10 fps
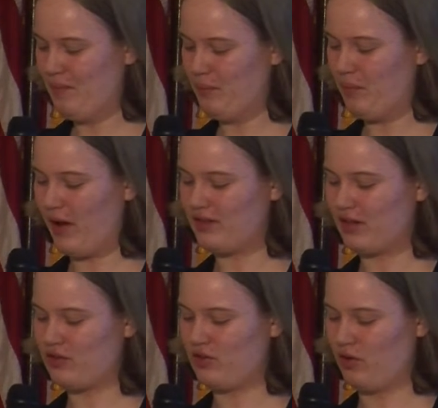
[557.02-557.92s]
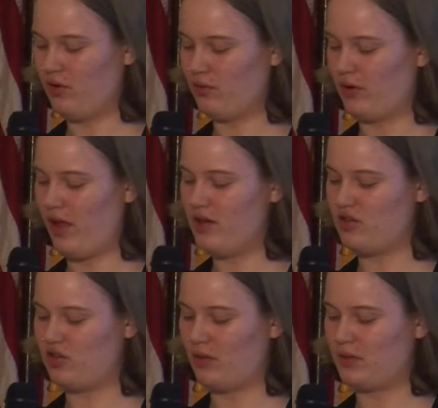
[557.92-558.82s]
Bisexual
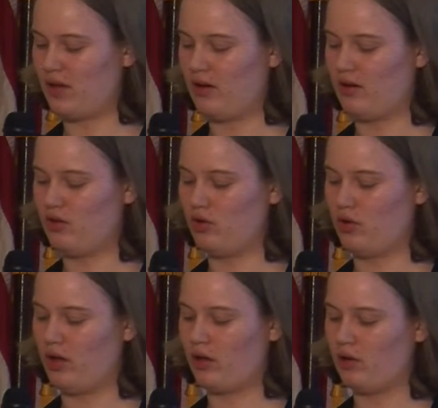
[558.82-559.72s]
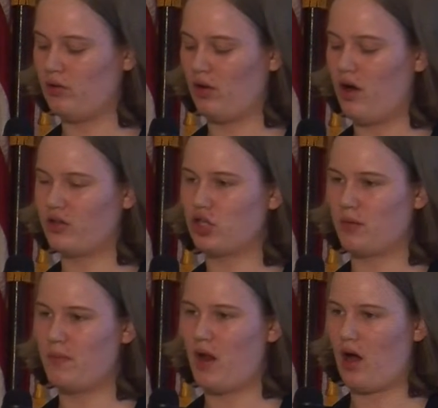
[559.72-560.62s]
relationships can include
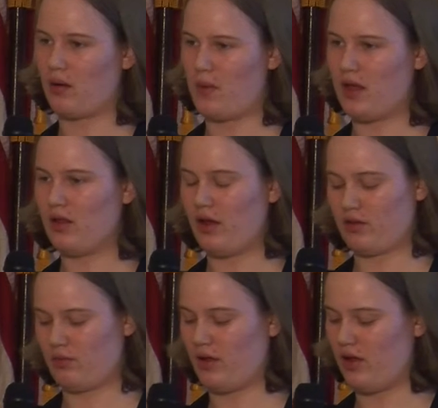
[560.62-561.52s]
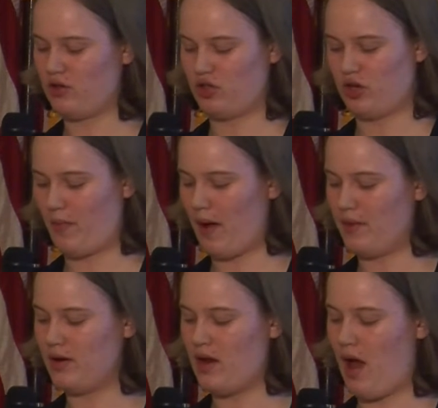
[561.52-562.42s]
long-term monogamy, like the relationship I'm
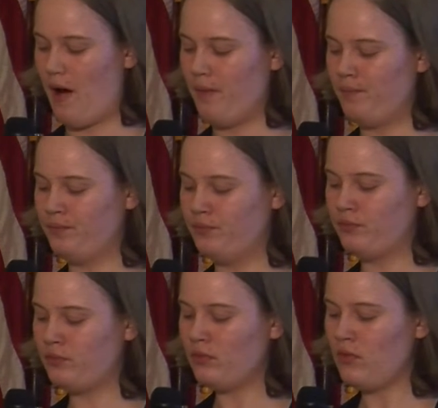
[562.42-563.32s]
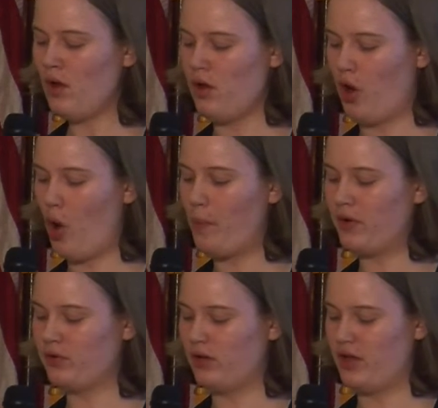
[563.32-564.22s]
in now, an
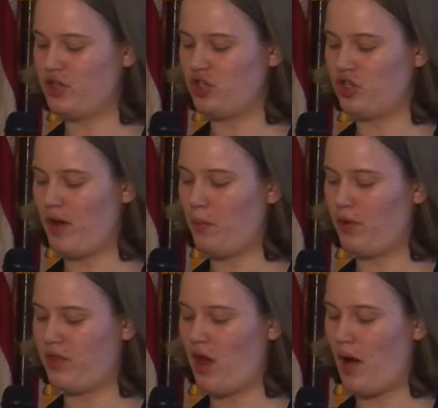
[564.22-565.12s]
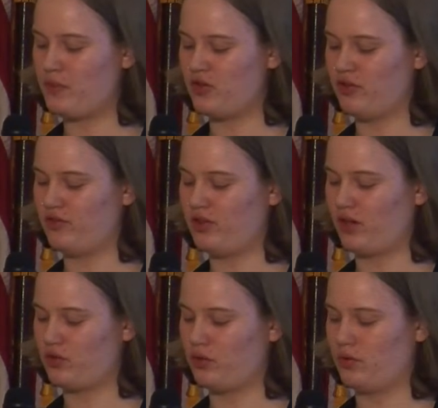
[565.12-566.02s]
open relationship with the option of
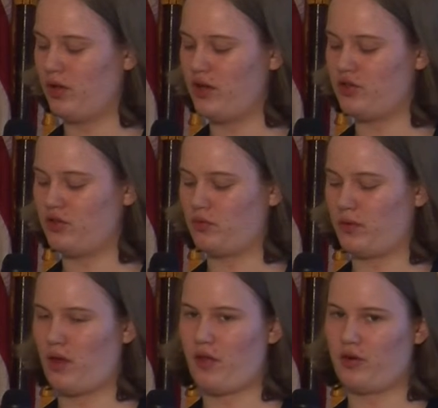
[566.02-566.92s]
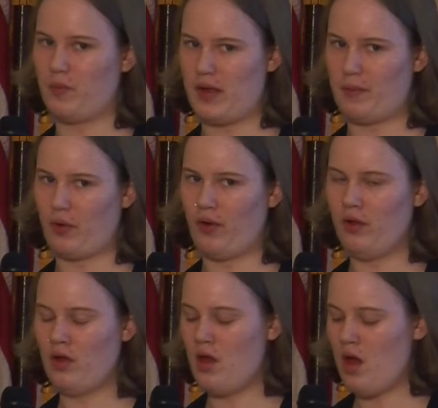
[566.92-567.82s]
sexual relations with other people,
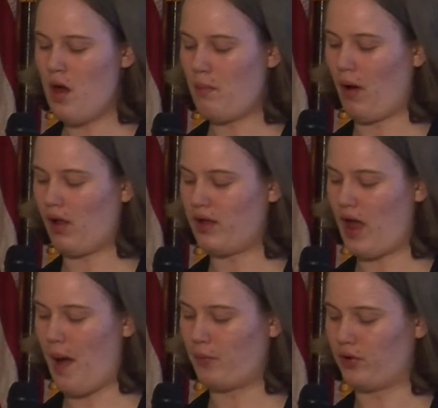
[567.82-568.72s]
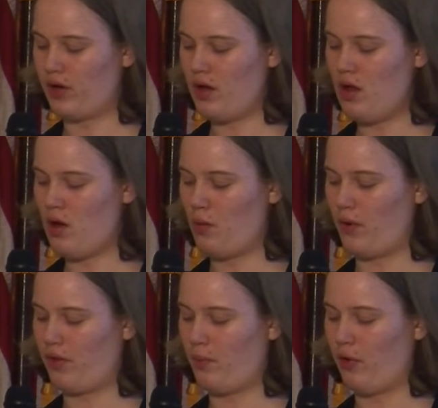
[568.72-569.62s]
polyamory,
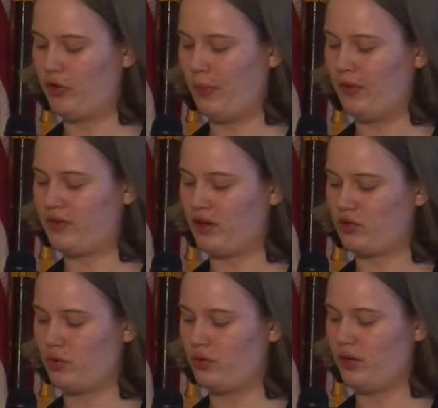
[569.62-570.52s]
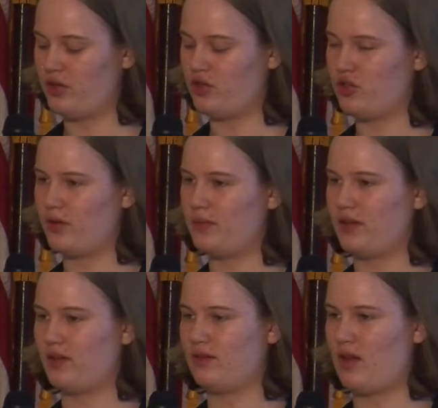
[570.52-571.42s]
with multiple sexual relationships
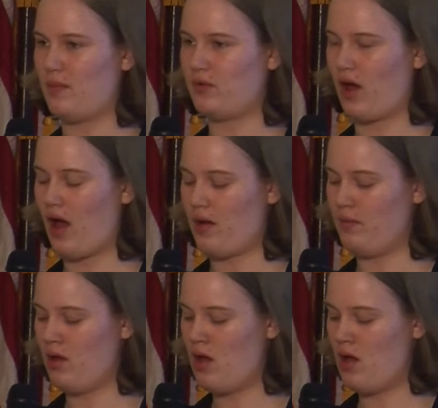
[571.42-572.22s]
at the same time,